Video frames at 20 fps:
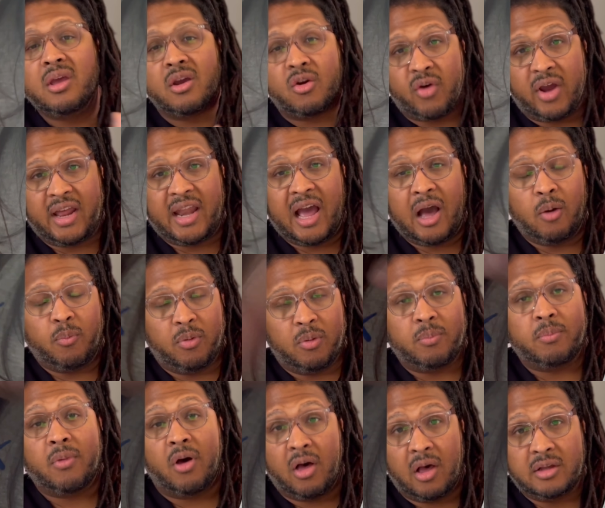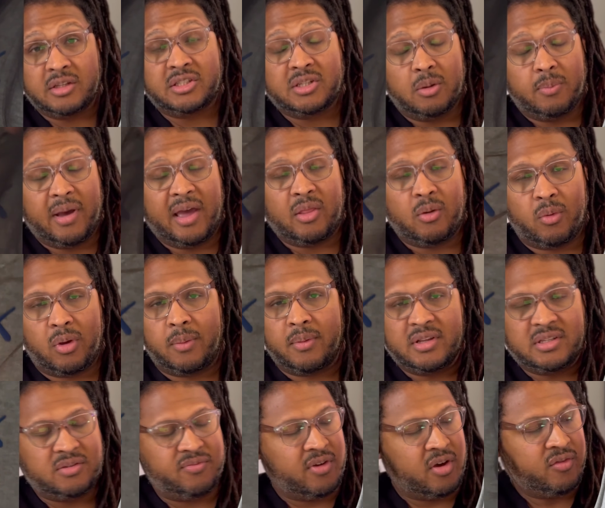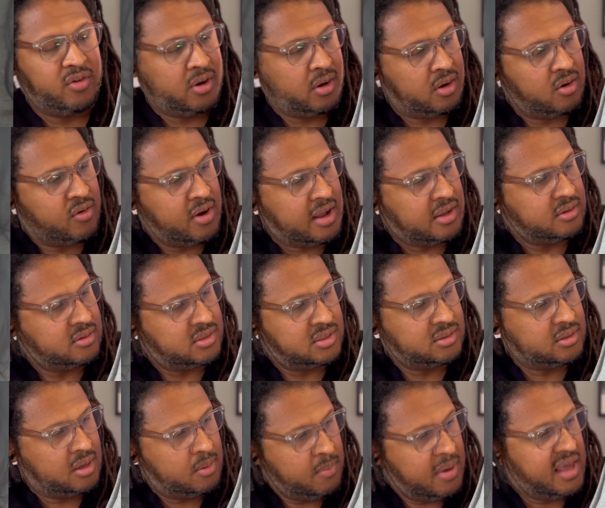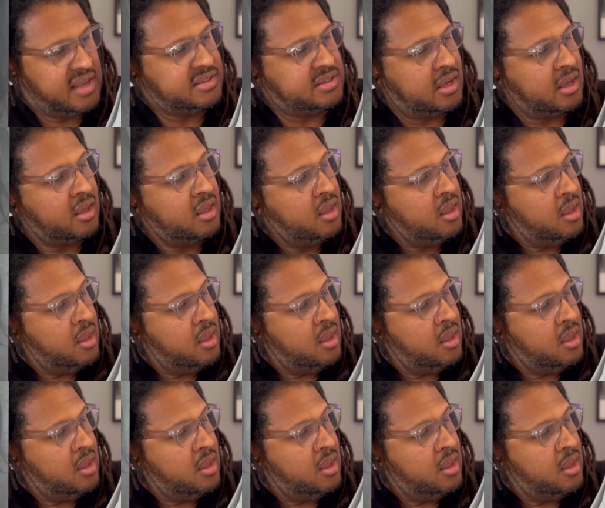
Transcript: Great album, also, by the way, because Velvet Underground's amazing.